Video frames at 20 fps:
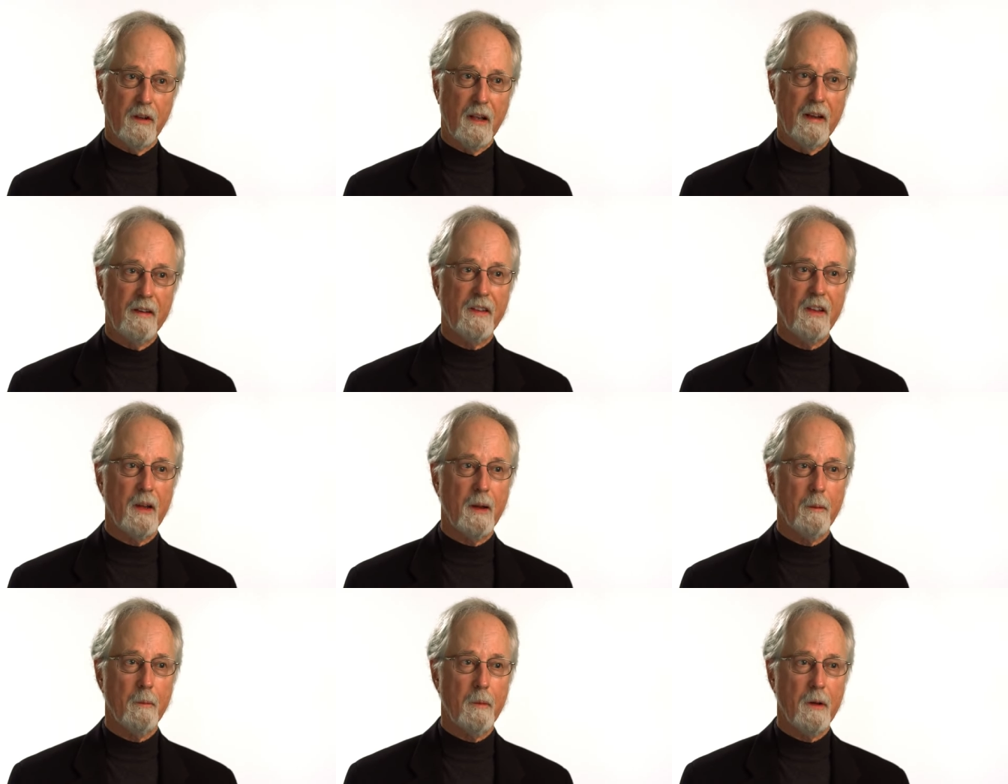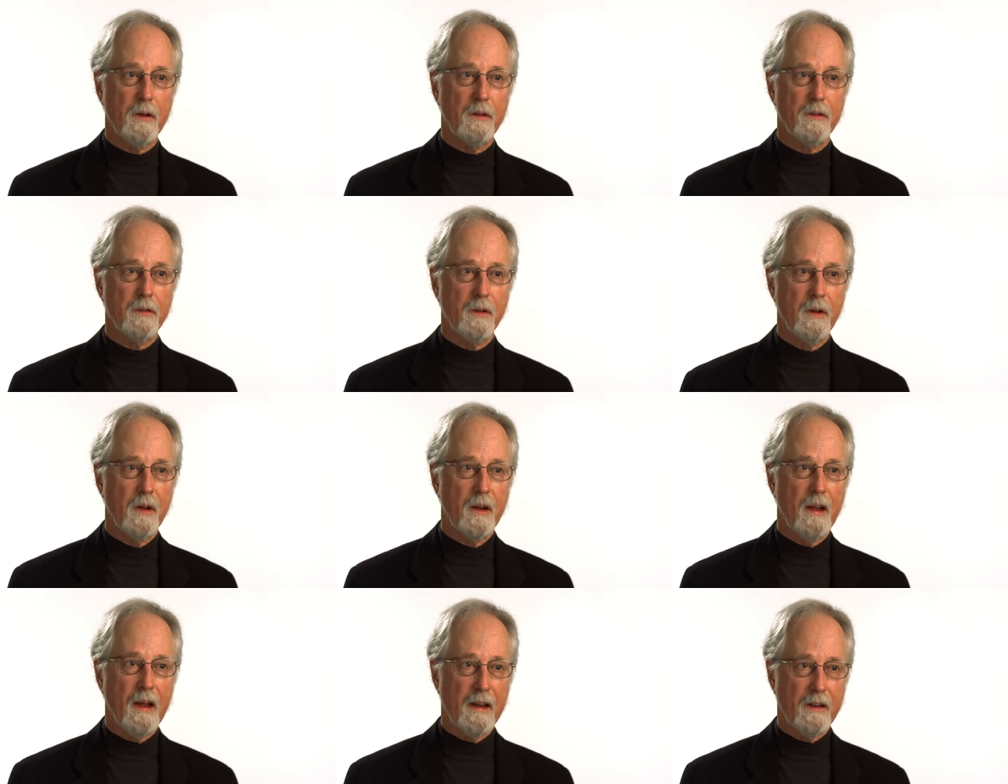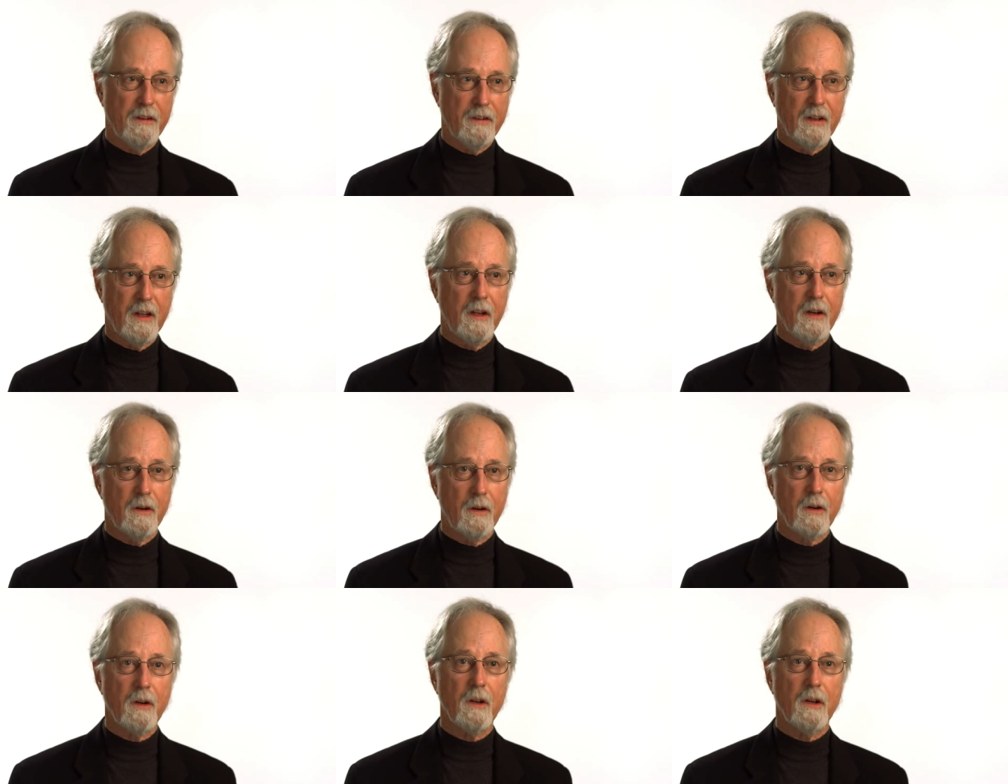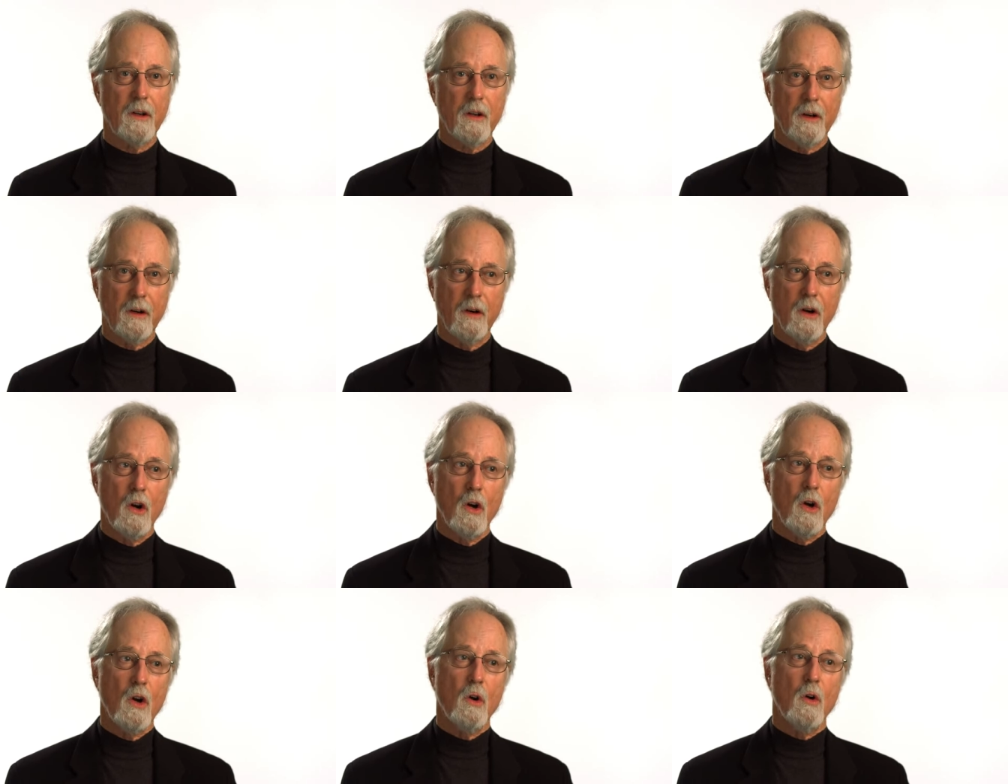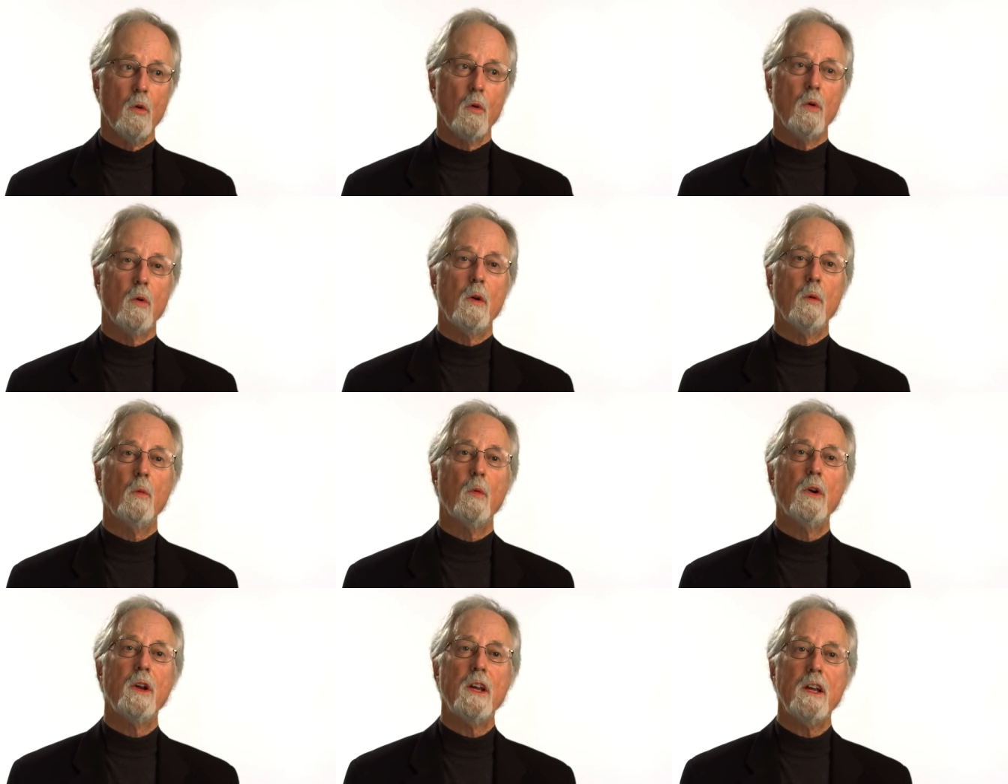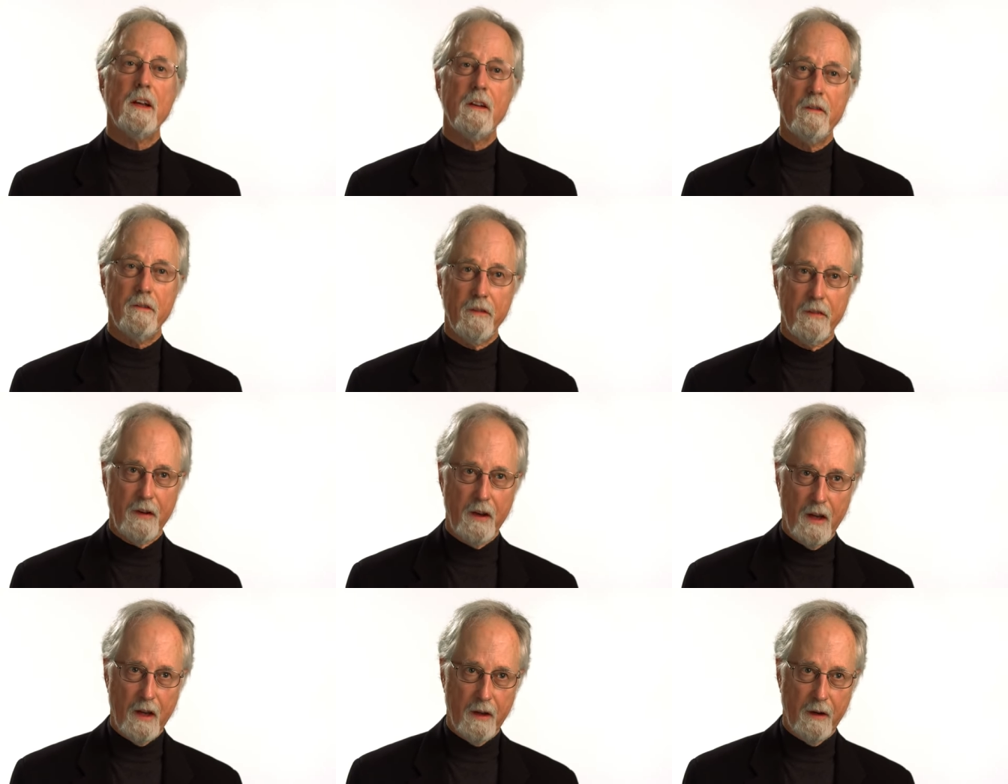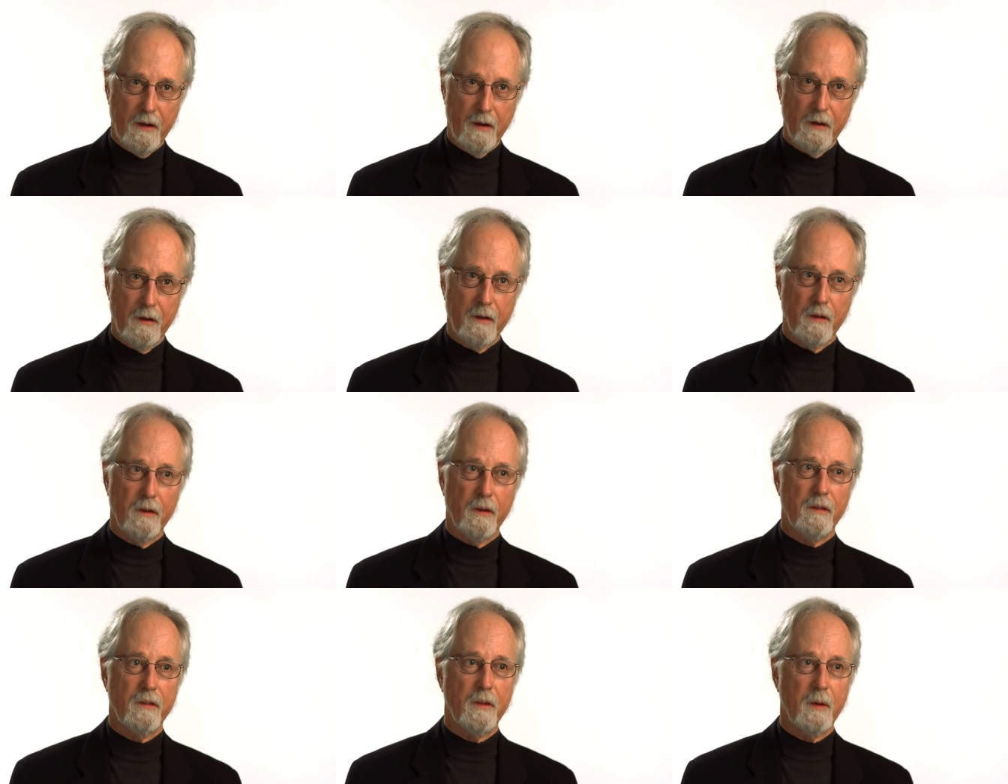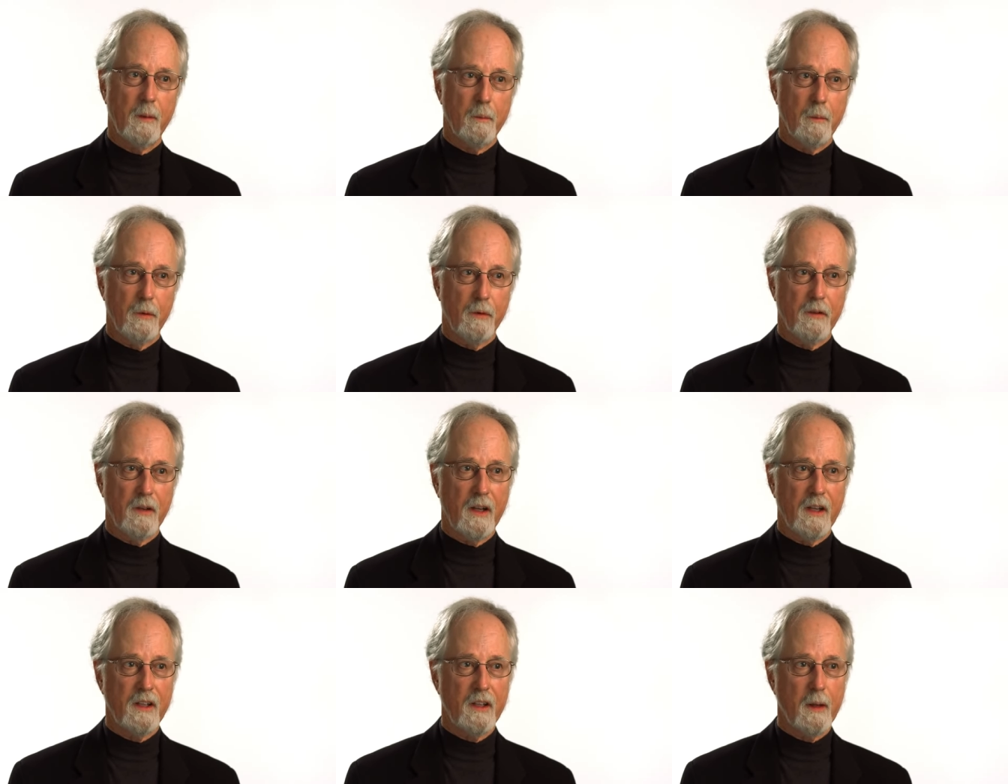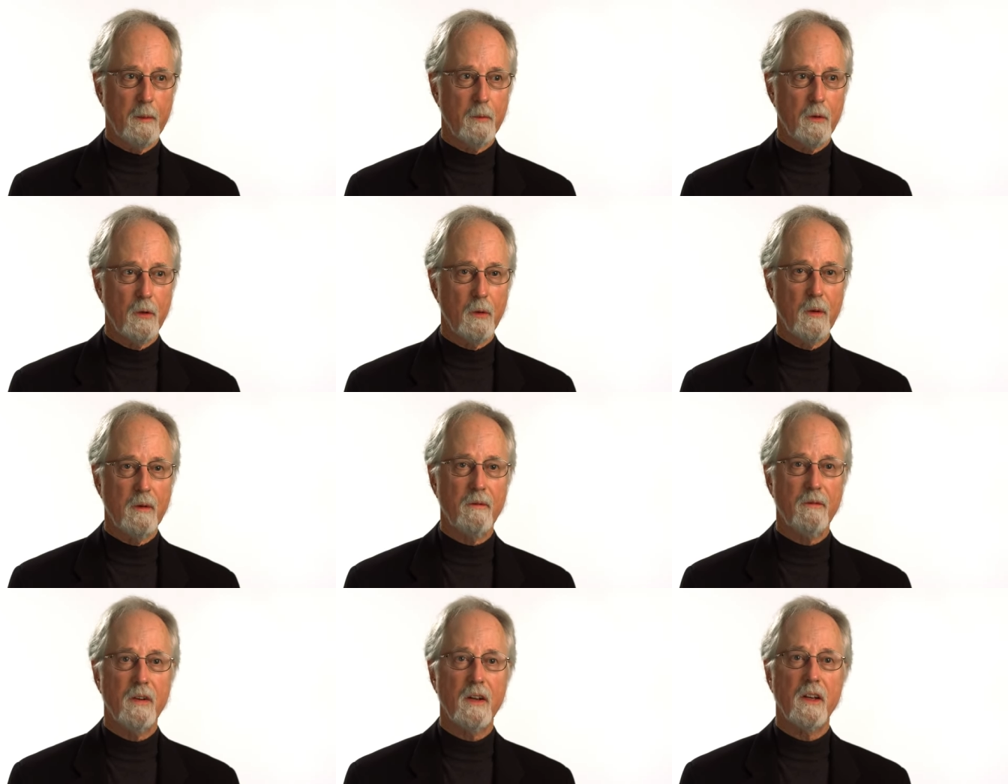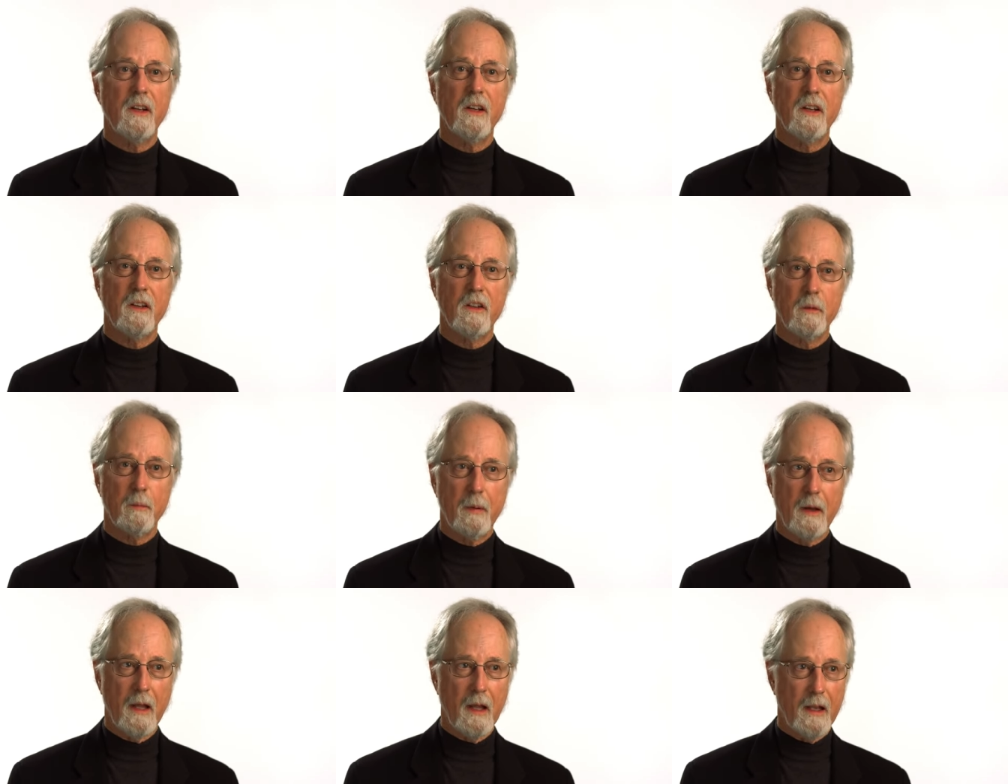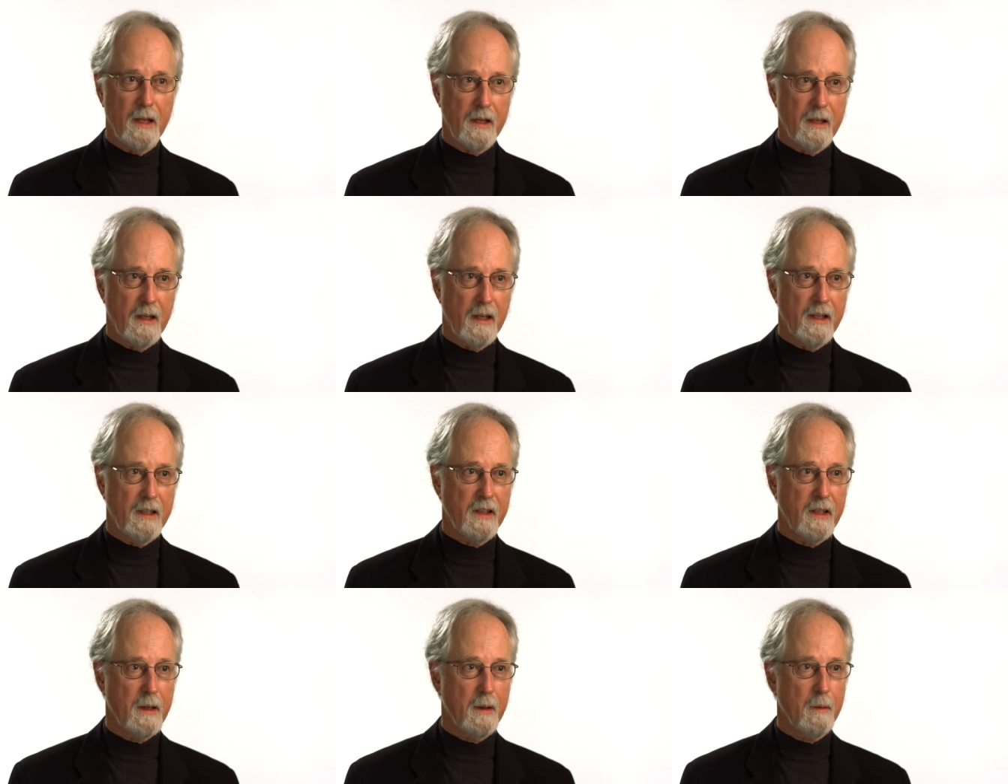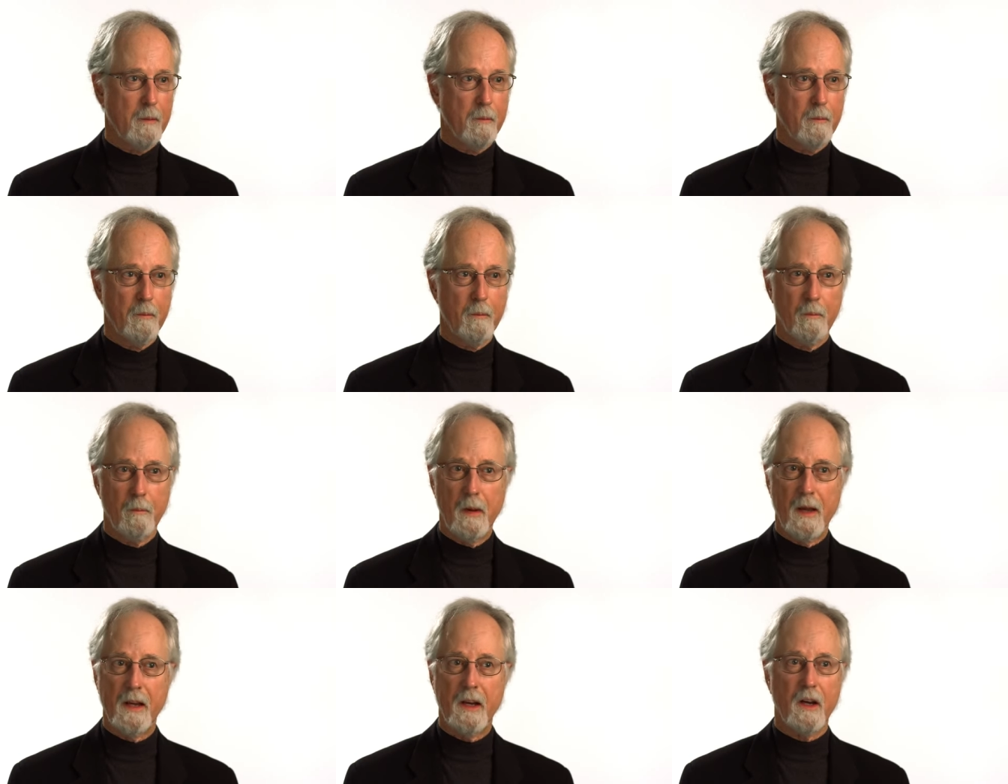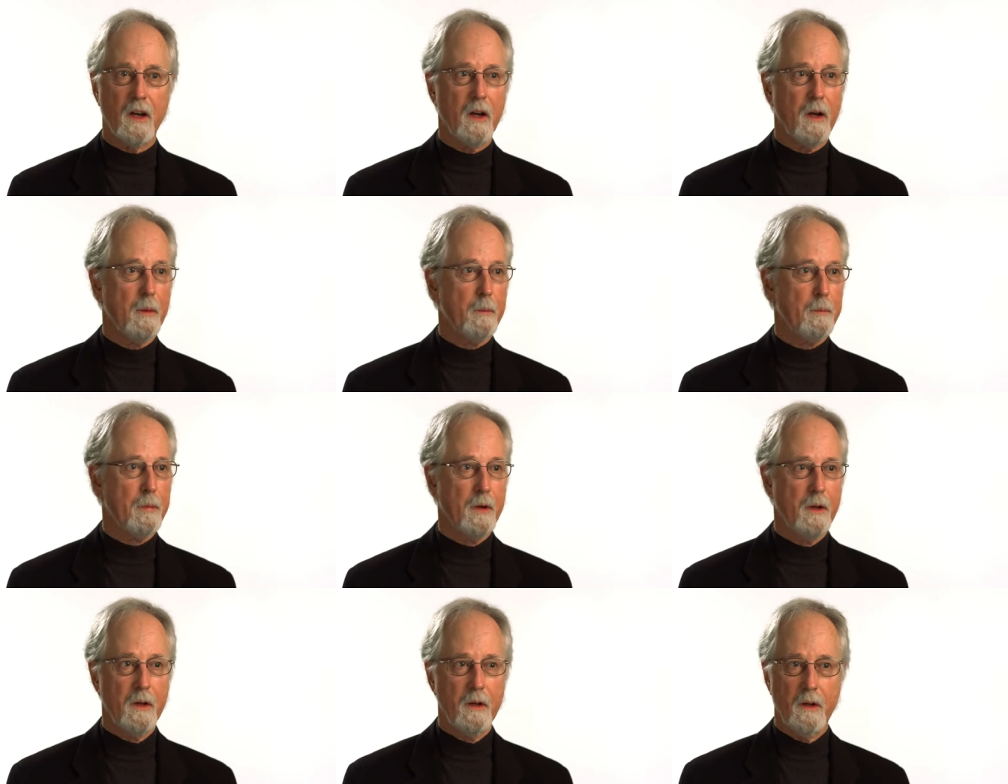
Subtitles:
Let them, as I said earlier, reinvent symbols. Let them do invented spelling. Let them make up